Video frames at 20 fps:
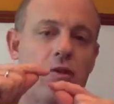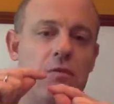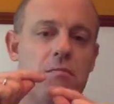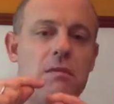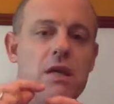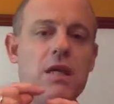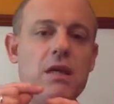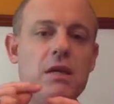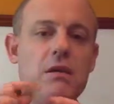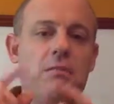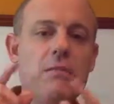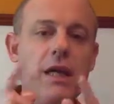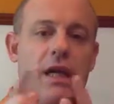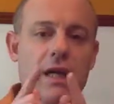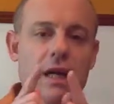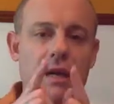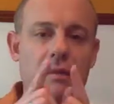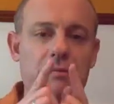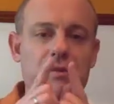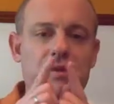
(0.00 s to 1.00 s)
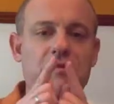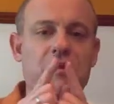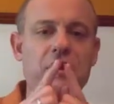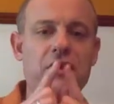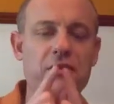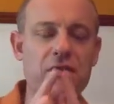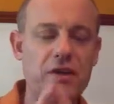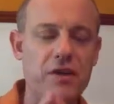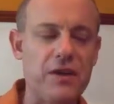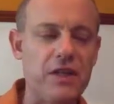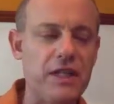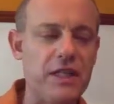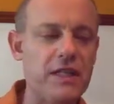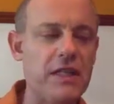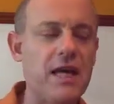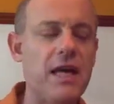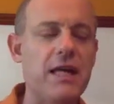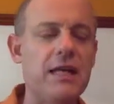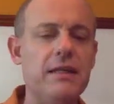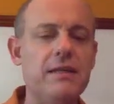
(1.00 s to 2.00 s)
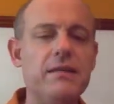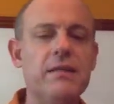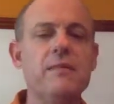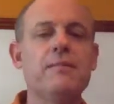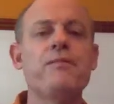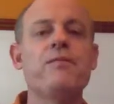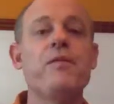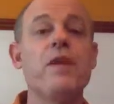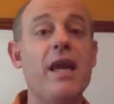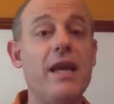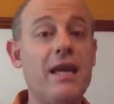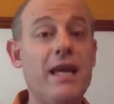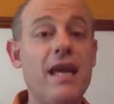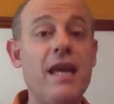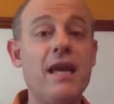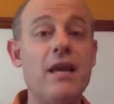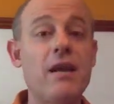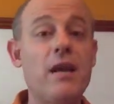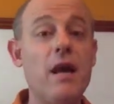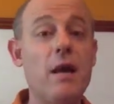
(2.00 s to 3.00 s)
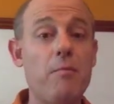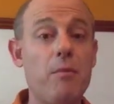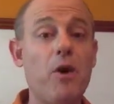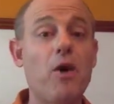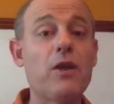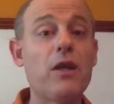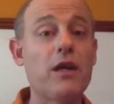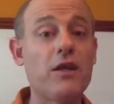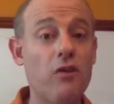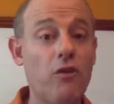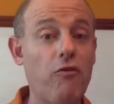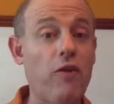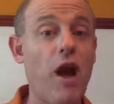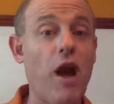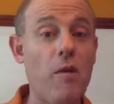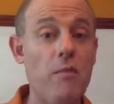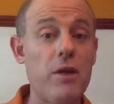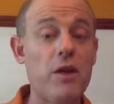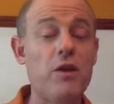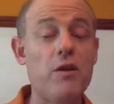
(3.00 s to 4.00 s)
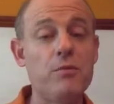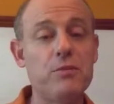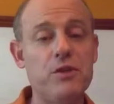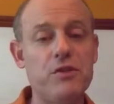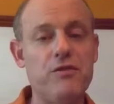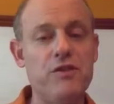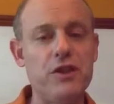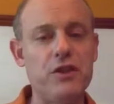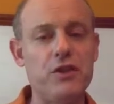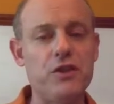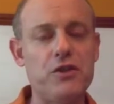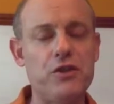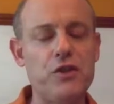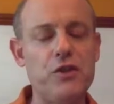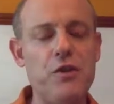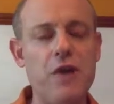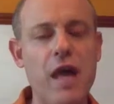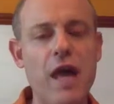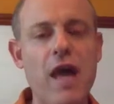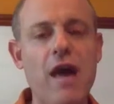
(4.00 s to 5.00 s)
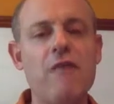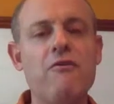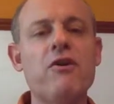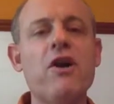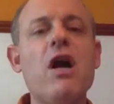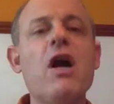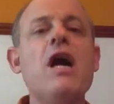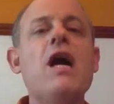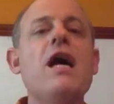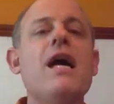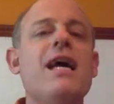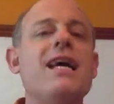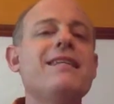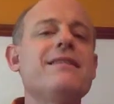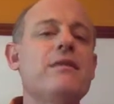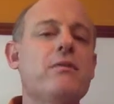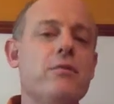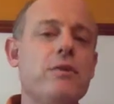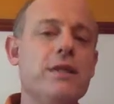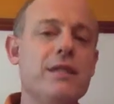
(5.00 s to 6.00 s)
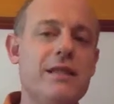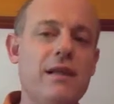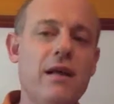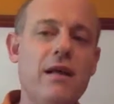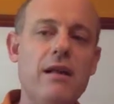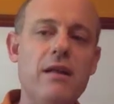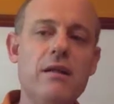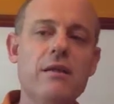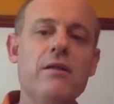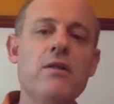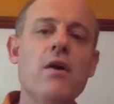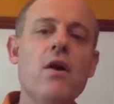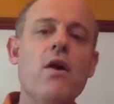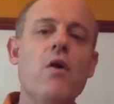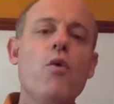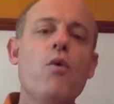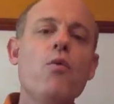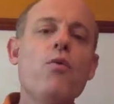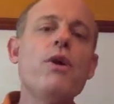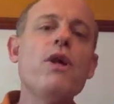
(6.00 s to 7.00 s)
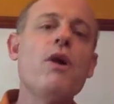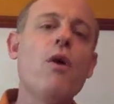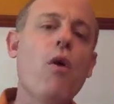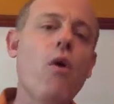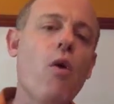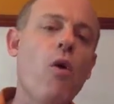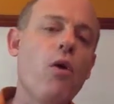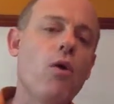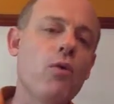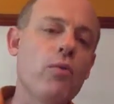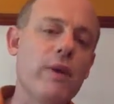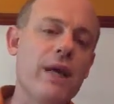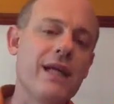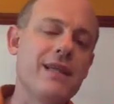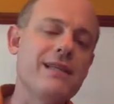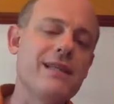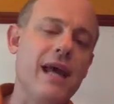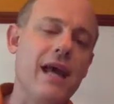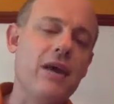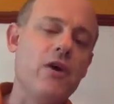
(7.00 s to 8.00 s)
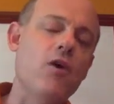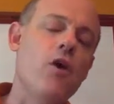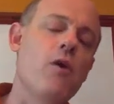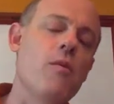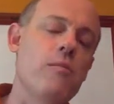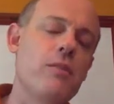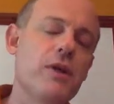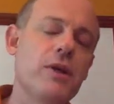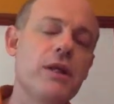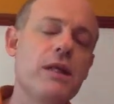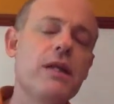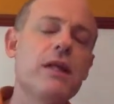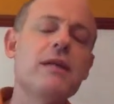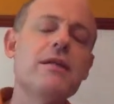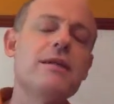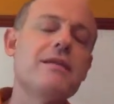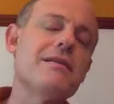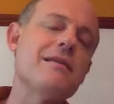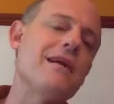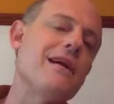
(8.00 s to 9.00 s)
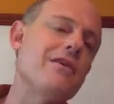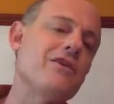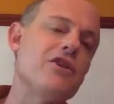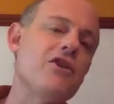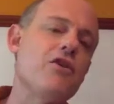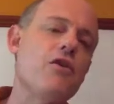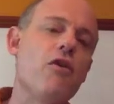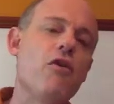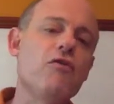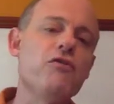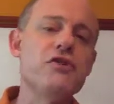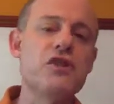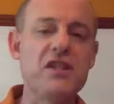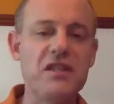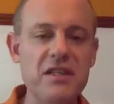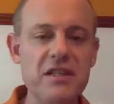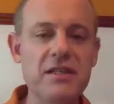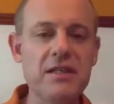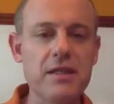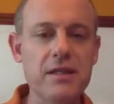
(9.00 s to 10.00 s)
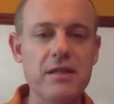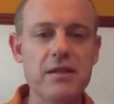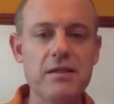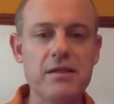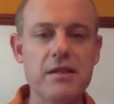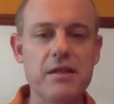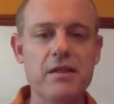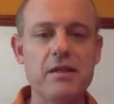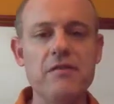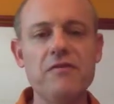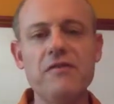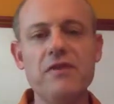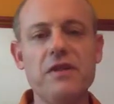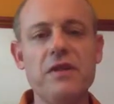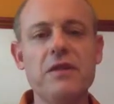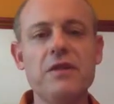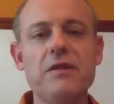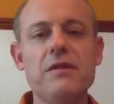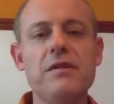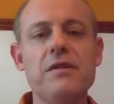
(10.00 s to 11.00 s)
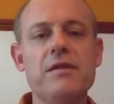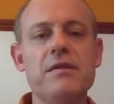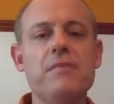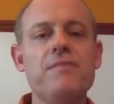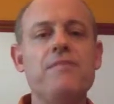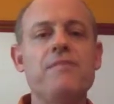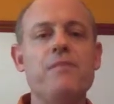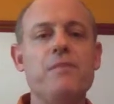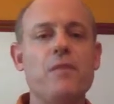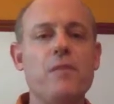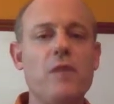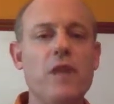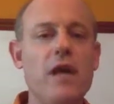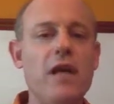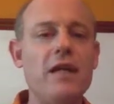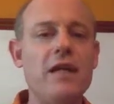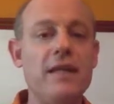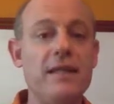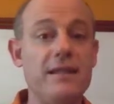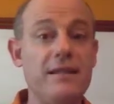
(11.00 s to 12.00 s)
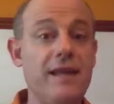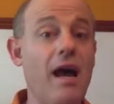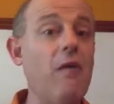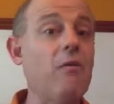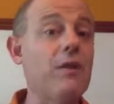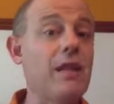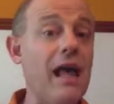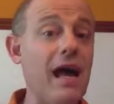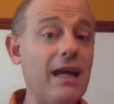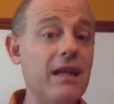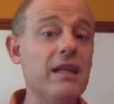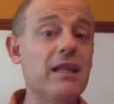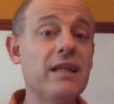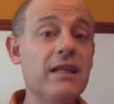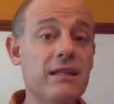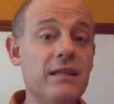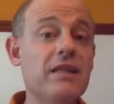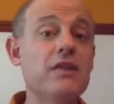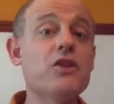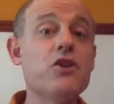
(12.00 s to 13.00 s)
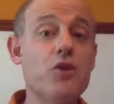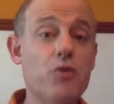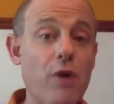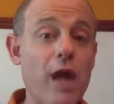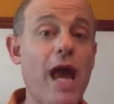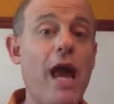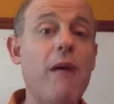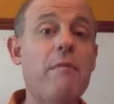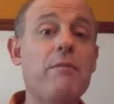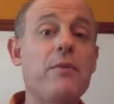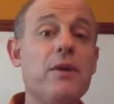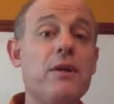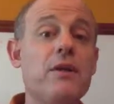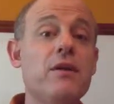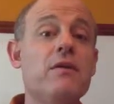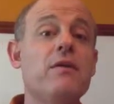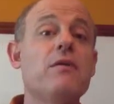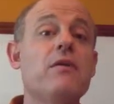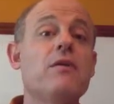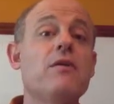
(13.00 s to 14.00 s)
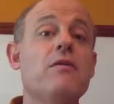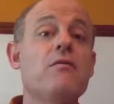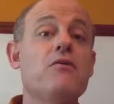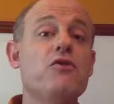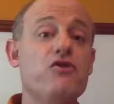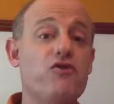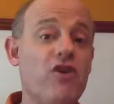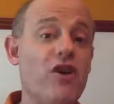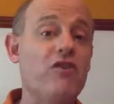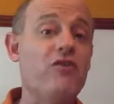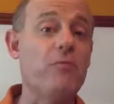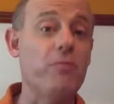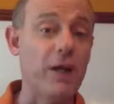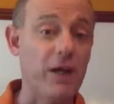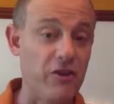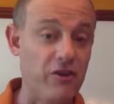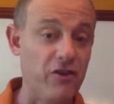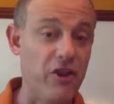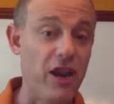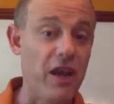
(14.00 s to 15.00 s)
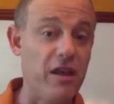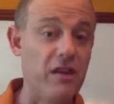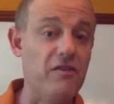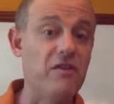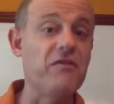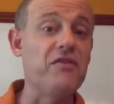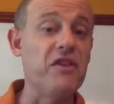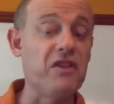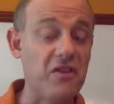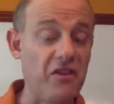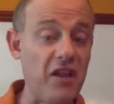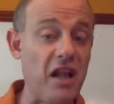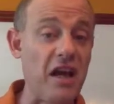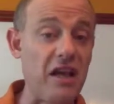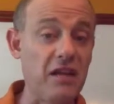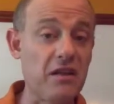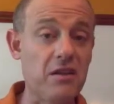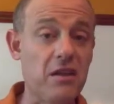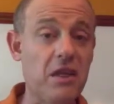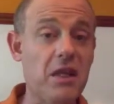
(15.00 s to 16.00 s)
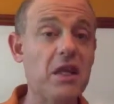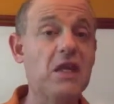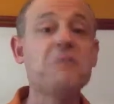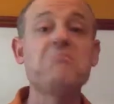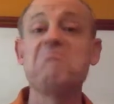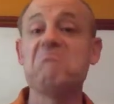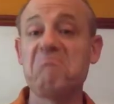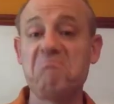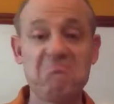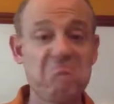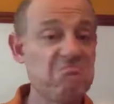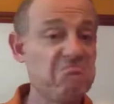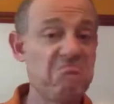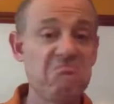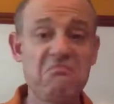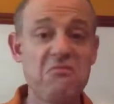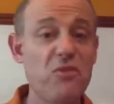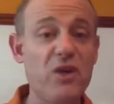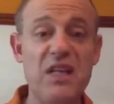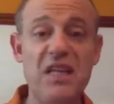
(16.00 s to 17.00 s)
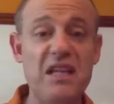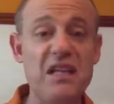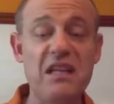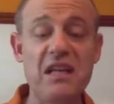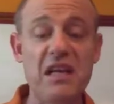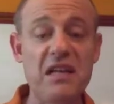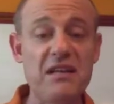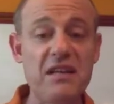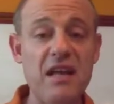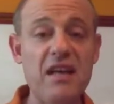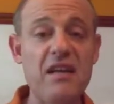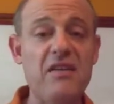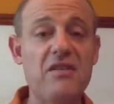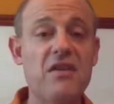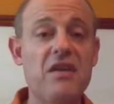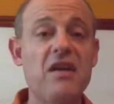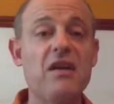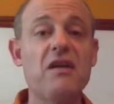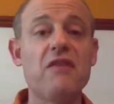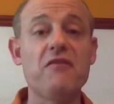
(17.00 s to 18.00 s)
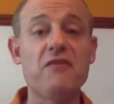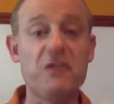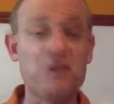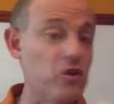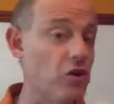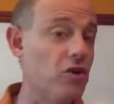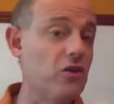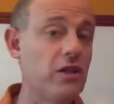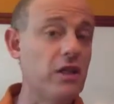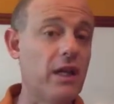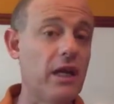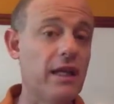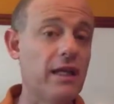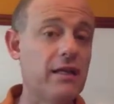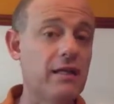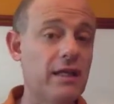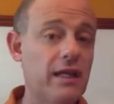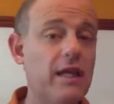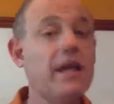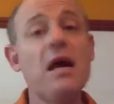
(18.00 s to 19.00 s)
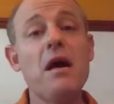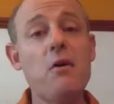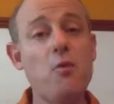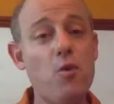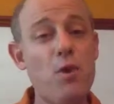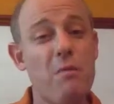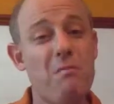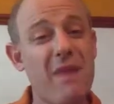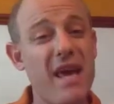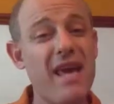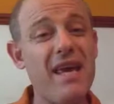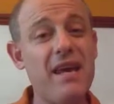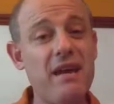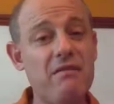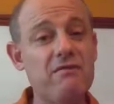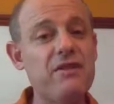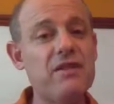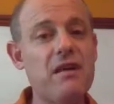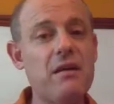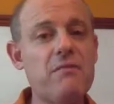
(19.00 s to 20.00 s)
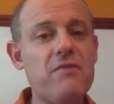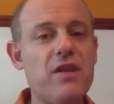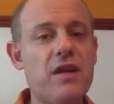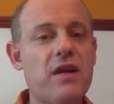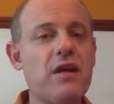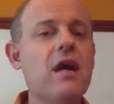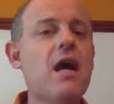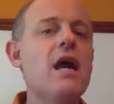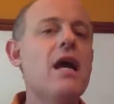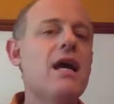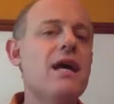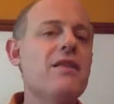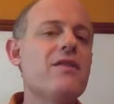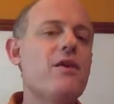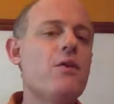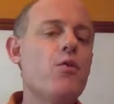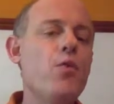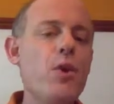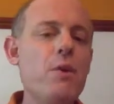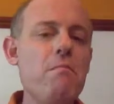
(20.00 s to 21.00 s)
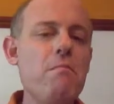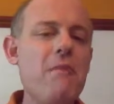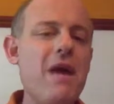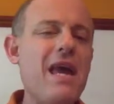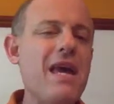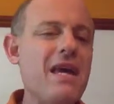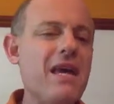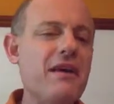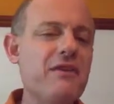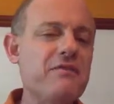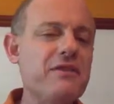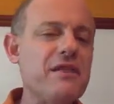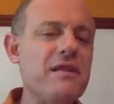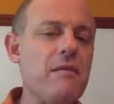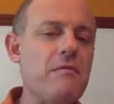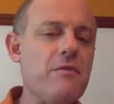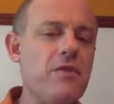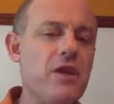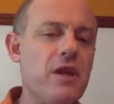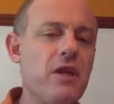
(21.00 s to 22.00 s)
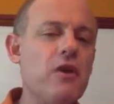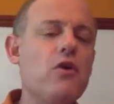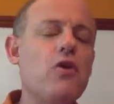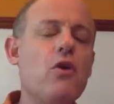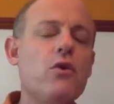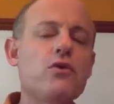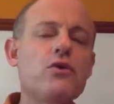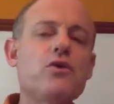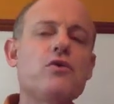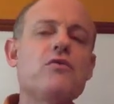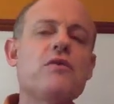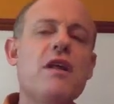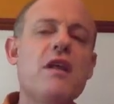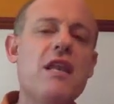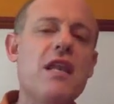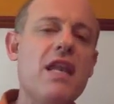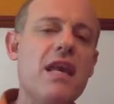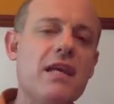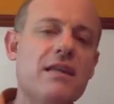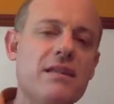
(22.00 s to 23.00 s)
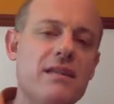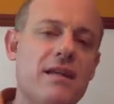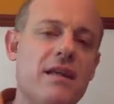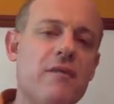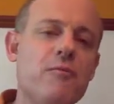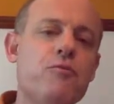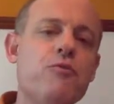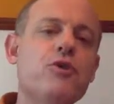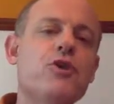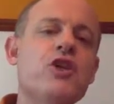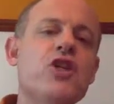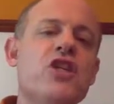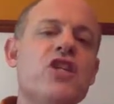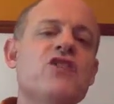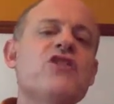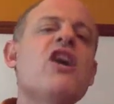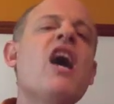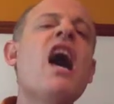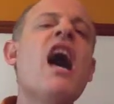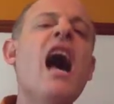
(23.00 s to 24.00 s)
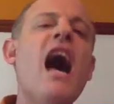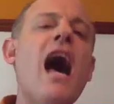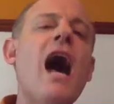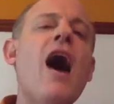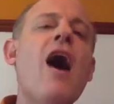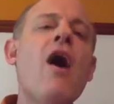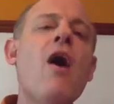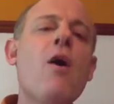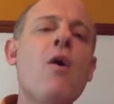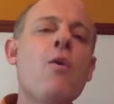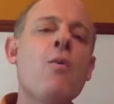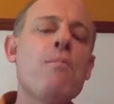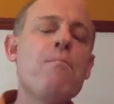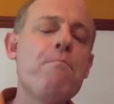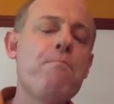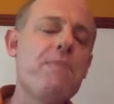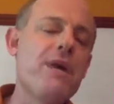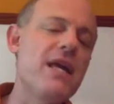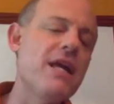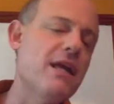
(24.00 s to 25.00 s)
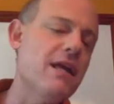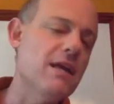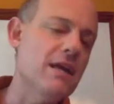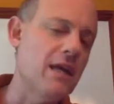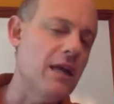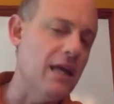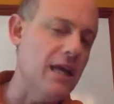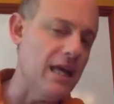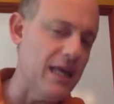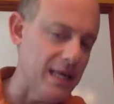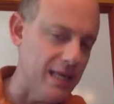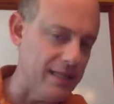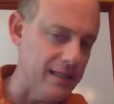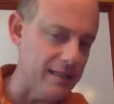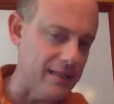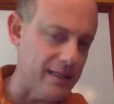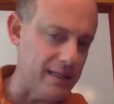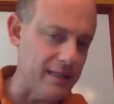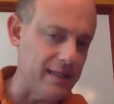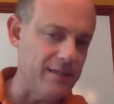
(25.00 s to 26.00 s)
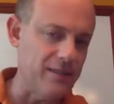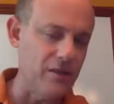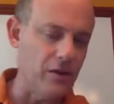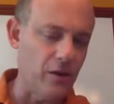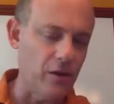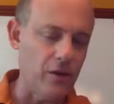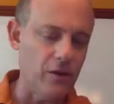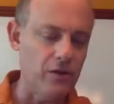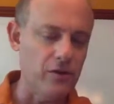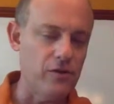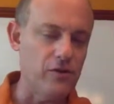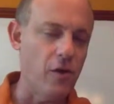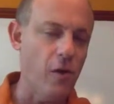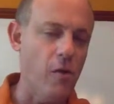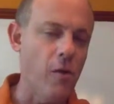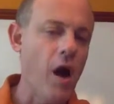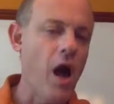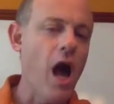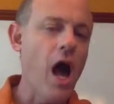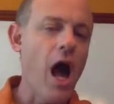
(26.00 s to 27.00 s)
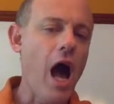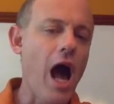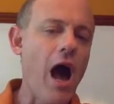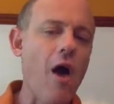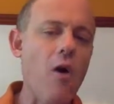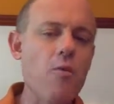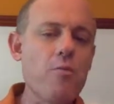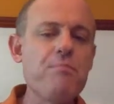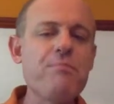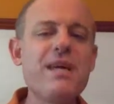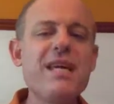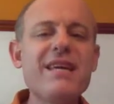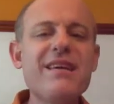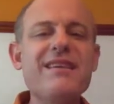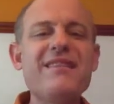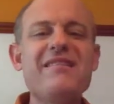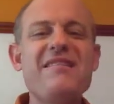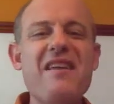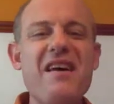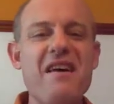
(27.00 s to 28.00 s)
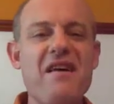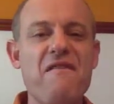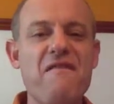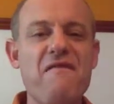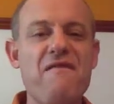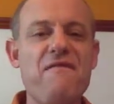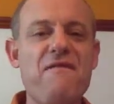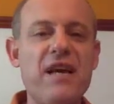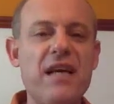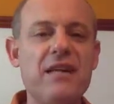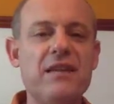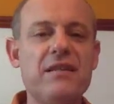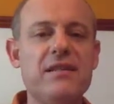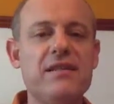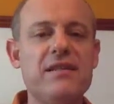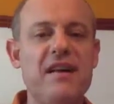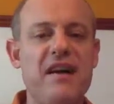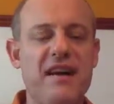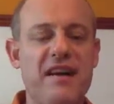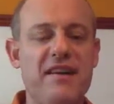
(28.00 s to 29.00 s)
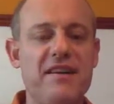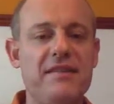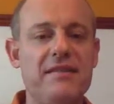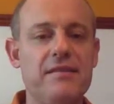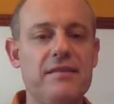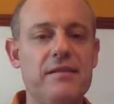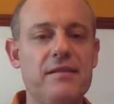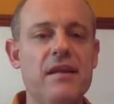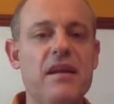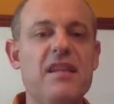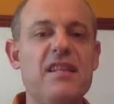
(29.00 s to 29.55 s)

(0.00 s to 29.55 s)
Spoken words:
the mean becomes very, very tight. Again, a product of how many observations you have. As a result, we always accompany a discussion of statistical significance, that is, how likely it is to happen just by chance. If it's likely, we didn't get anything. If it's not likely, we may have something. And the we may have something goes to the next step, which is how big is it? So how big is the effect size?